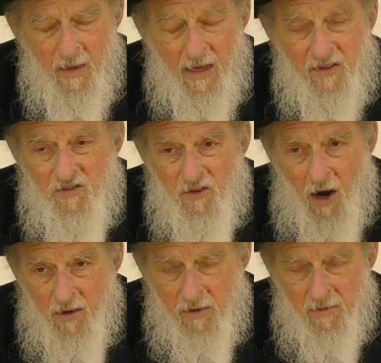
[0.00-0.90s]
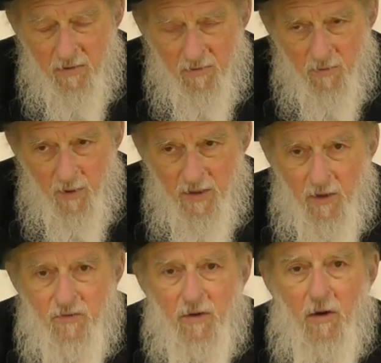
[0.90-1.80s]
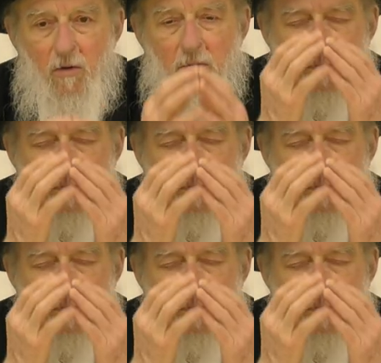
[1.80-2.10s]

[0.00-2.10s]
It started 20 years ago,